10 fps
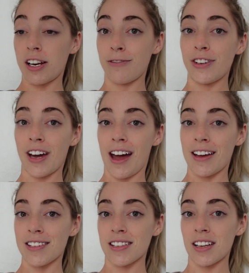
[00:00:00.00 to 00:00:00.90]
if you
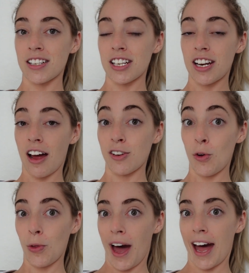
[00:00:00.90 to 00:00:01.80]
guys did not
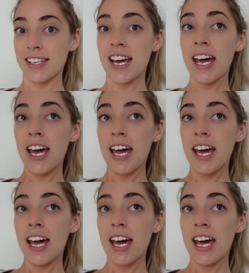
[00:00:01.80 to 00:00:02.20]
know that.